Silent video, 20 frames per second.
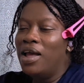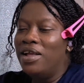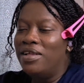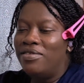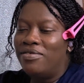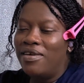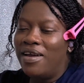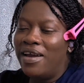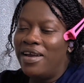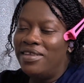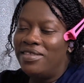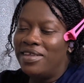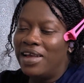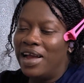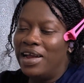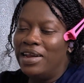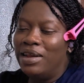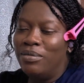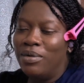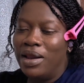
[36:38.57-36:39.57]
It's very
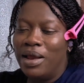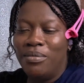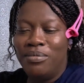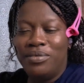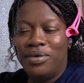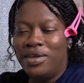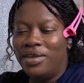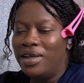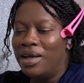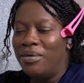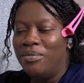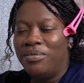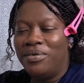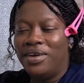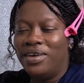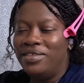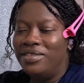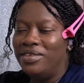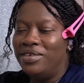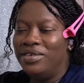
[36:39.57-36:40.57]
tiny, but I'm
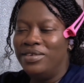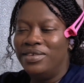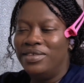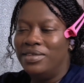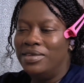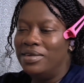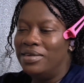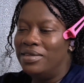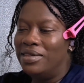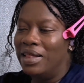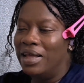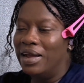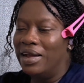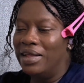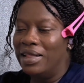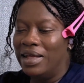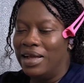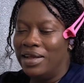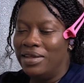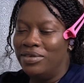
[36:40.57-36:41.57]
going to use it
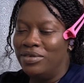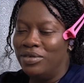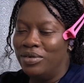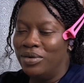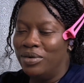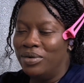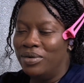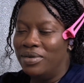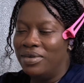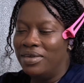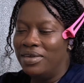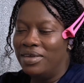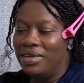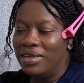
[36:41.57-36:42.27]
like that, Joe.